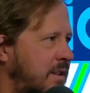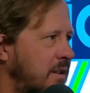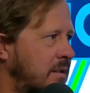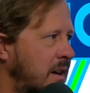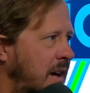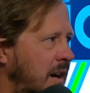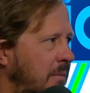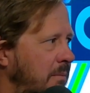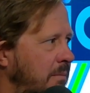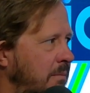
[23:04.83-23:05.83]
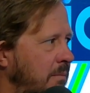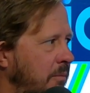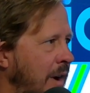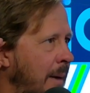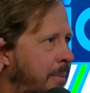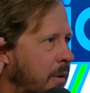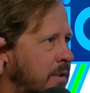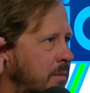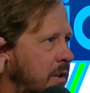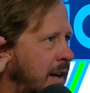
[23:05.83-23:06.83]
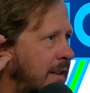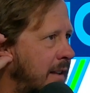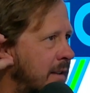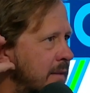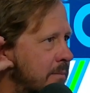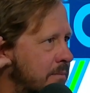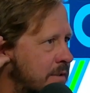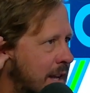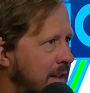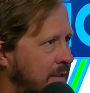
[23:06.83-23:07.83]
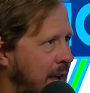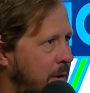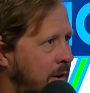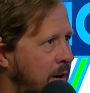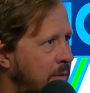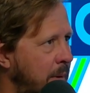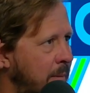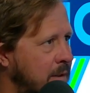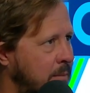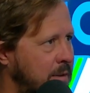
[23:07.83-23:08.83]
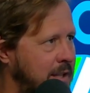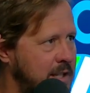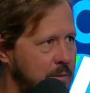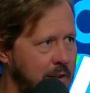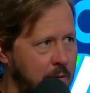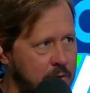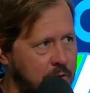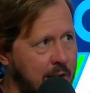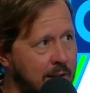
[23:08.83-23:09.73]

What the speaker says: certain rep or somebody you'd like to say their name on here? Maybe somebody thinks they want to try